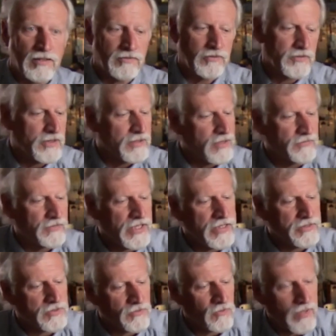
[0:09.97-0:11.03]
skull of, a, of
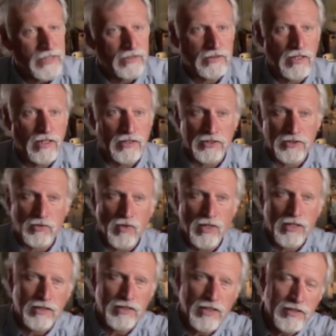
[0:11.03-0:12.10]
an ancient whale called a
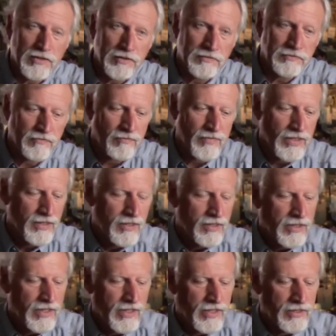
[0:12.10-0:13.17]
squalodont,
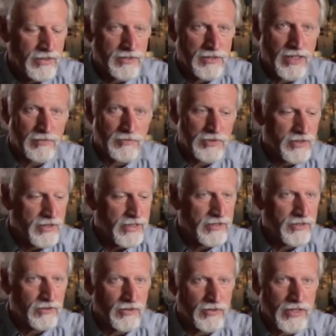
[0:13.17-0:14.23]
and these animals
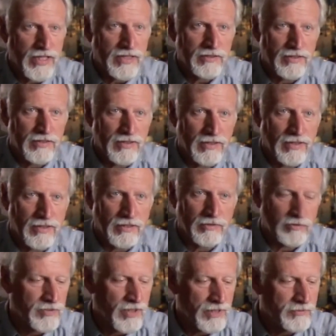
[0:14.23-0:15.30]
could echolocate,
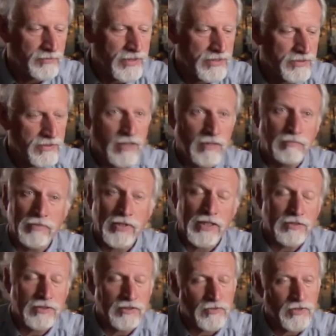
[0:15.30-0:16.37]
and they were probably top
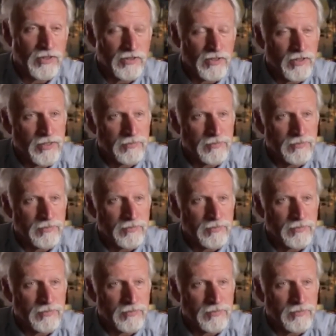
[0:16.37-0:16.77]
predators for